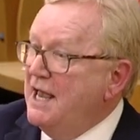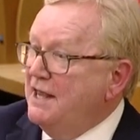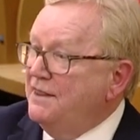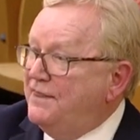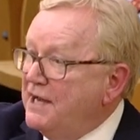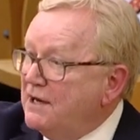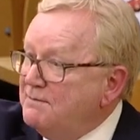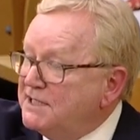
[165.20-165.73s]

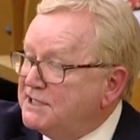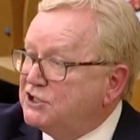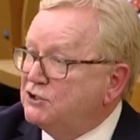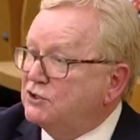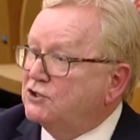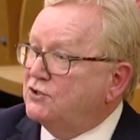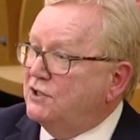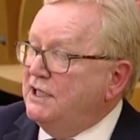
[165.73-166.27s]

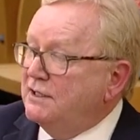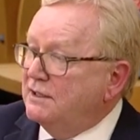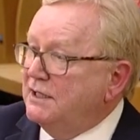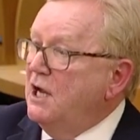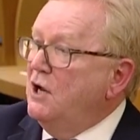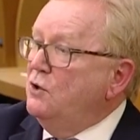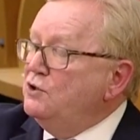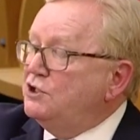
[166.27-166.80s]
Mr Greer,
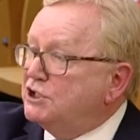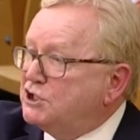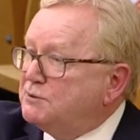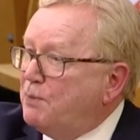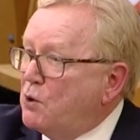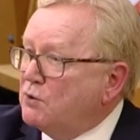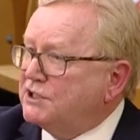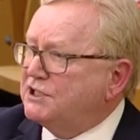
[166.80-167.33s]
who
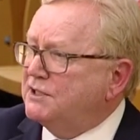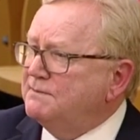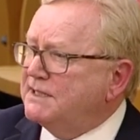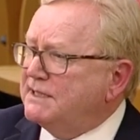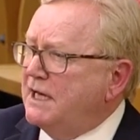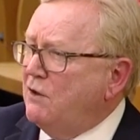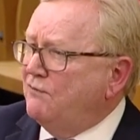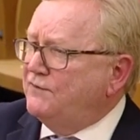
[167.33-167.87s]
disports
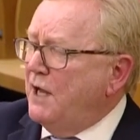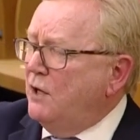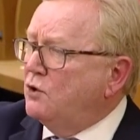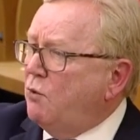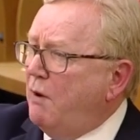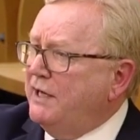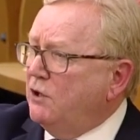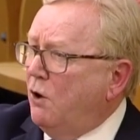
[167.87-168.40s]
himself now
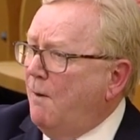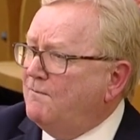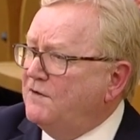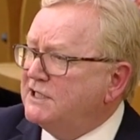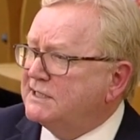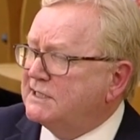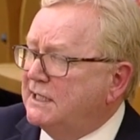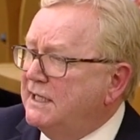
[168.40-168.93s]
quite
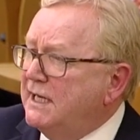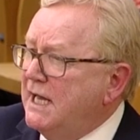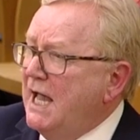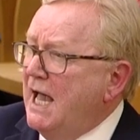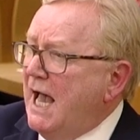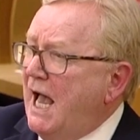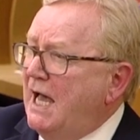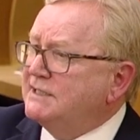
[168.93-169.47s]
obviously
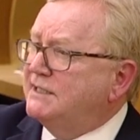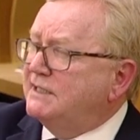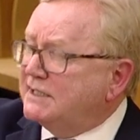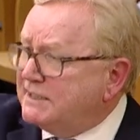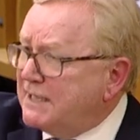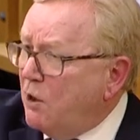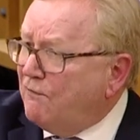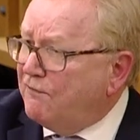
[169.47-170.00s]
as the
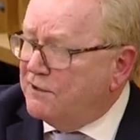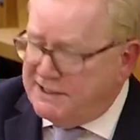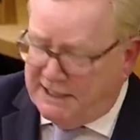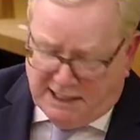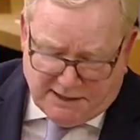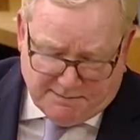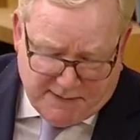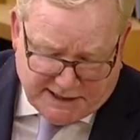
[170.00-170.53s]

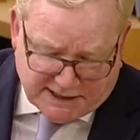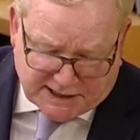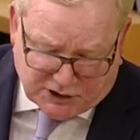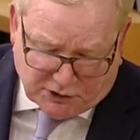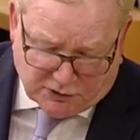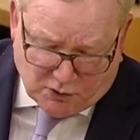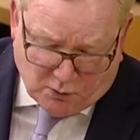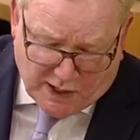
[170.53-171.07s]
self-ordained
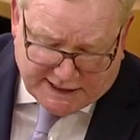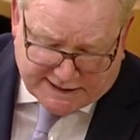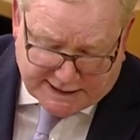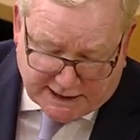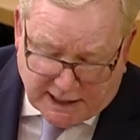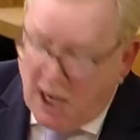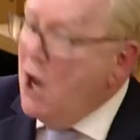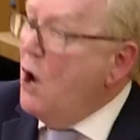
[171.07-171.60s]

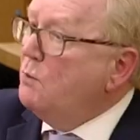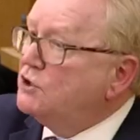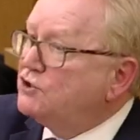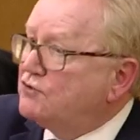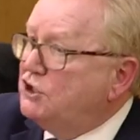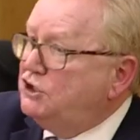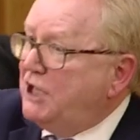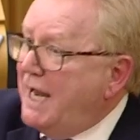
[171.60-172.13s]
minister-in-waiting, was
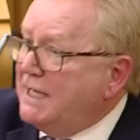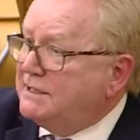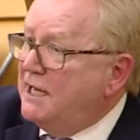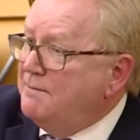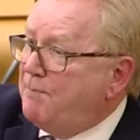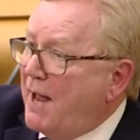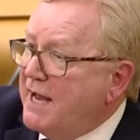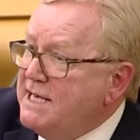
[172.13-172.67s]

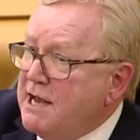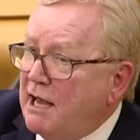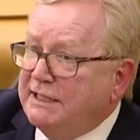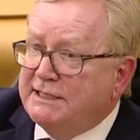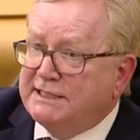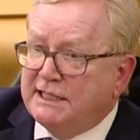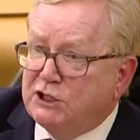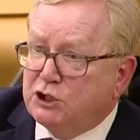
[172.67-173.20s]
rejected by
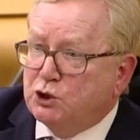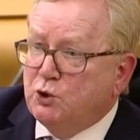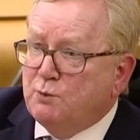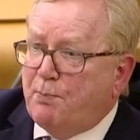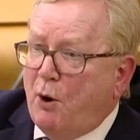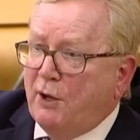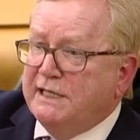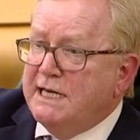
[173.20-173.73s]

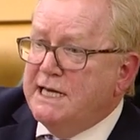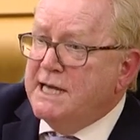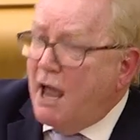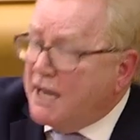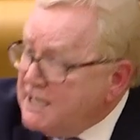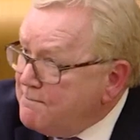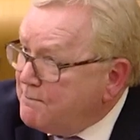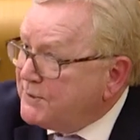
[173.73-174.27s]

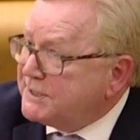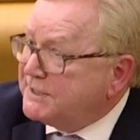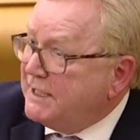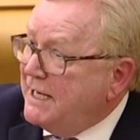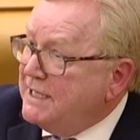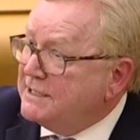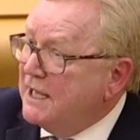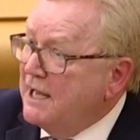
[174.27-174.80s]

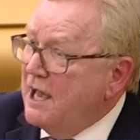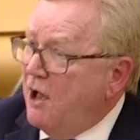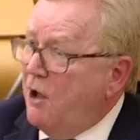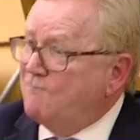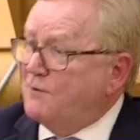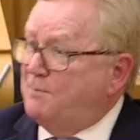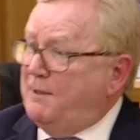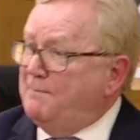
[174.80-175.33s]
92.9%
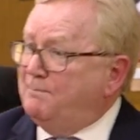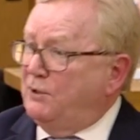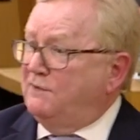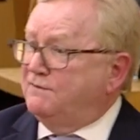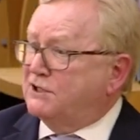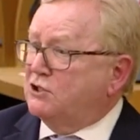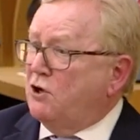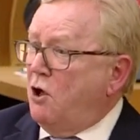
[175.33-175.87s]
of the people
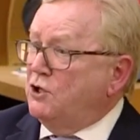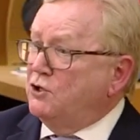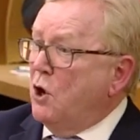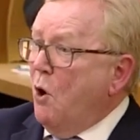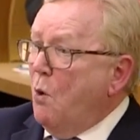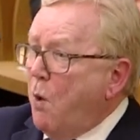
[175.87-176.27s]
of Scotland.